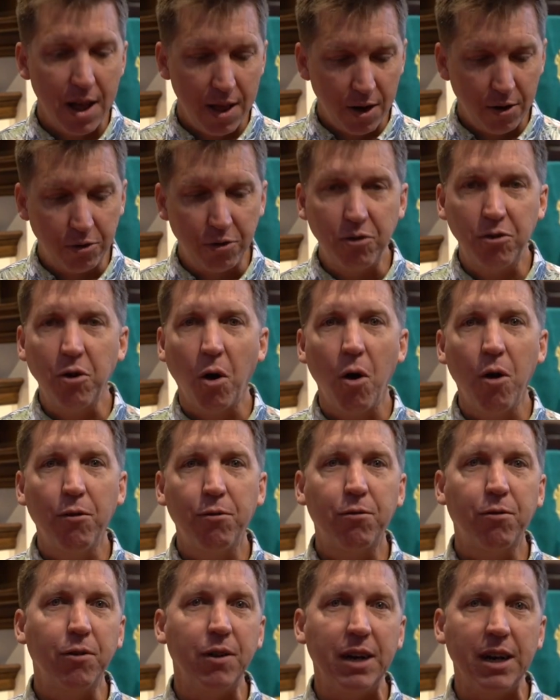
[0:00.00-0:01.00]
There's soul
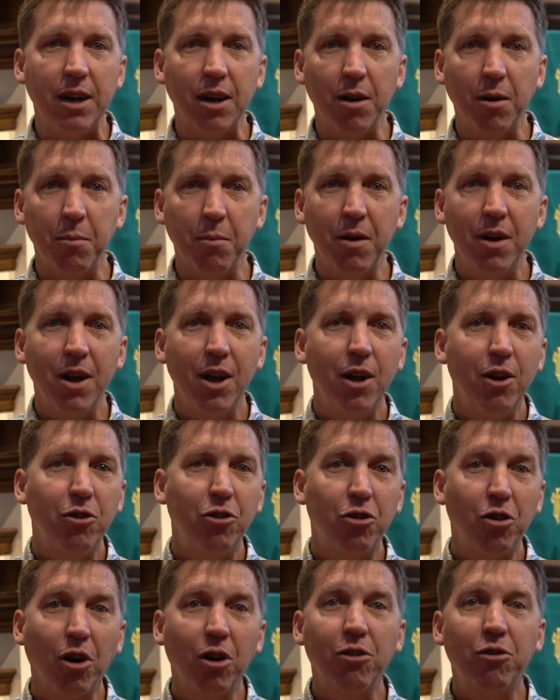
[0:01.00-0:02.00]
freedom,
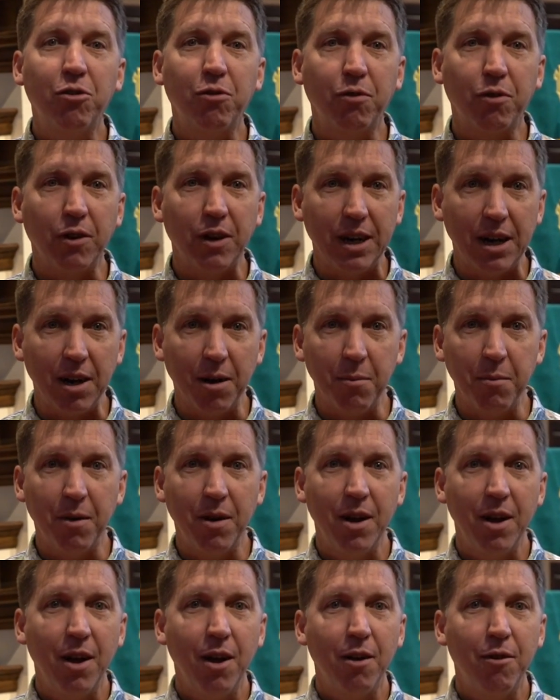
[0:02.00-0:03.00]
church freedom,
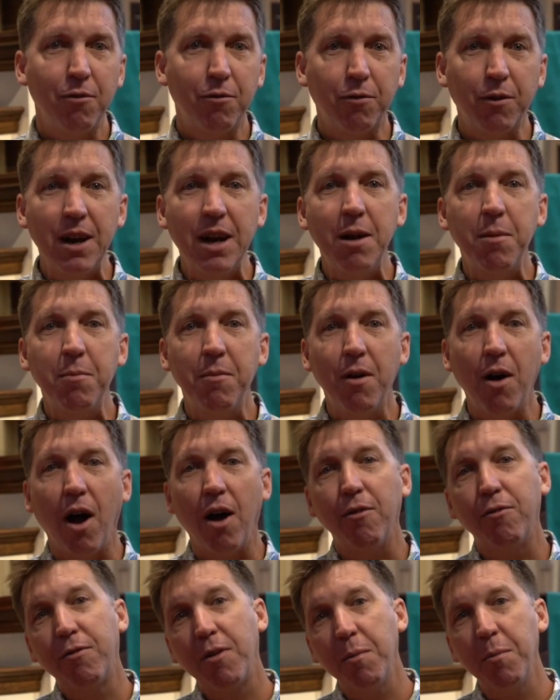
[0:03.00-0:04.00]
freedom
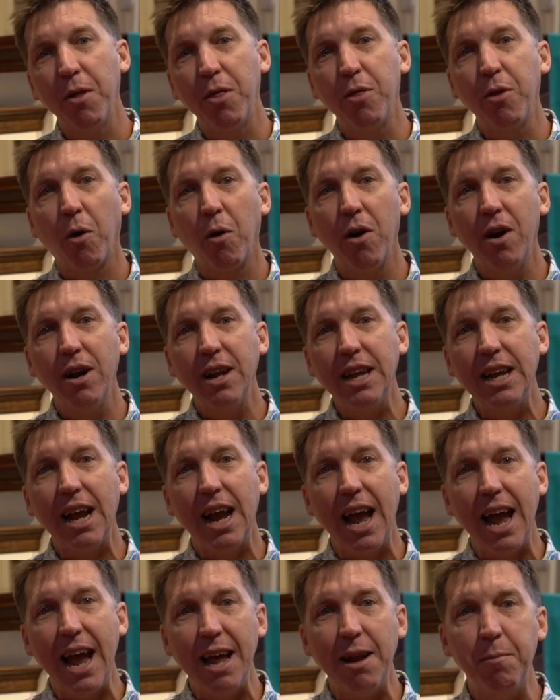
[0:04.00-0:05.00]
from authority,
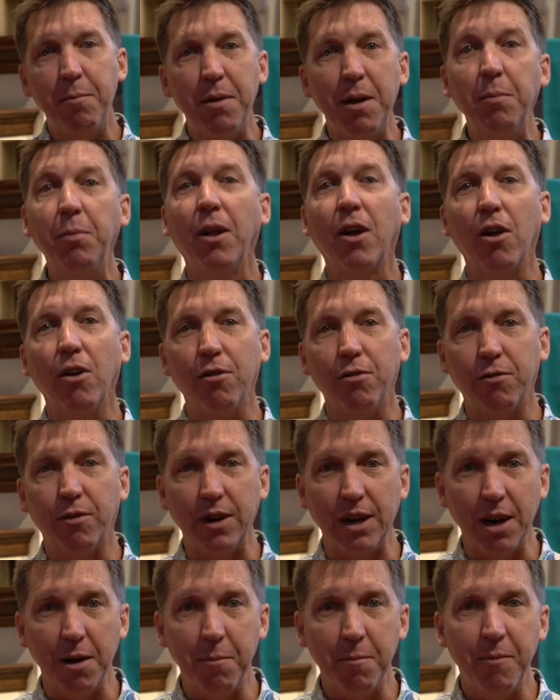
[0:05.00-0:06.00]
and biblical
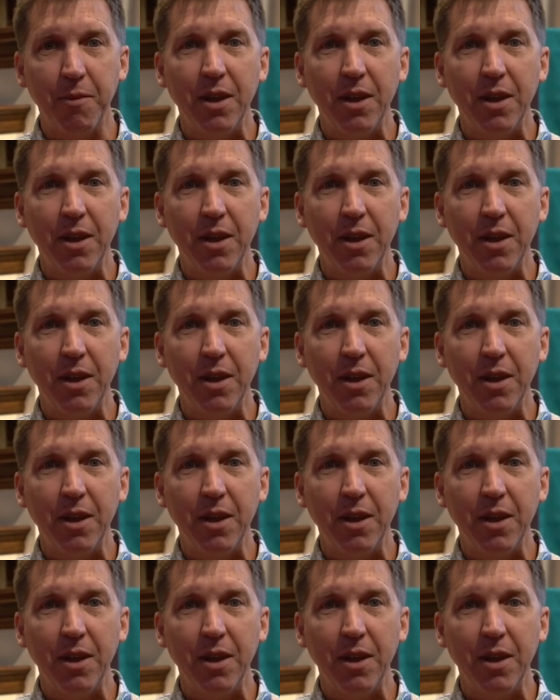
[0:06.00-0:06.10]
freedom.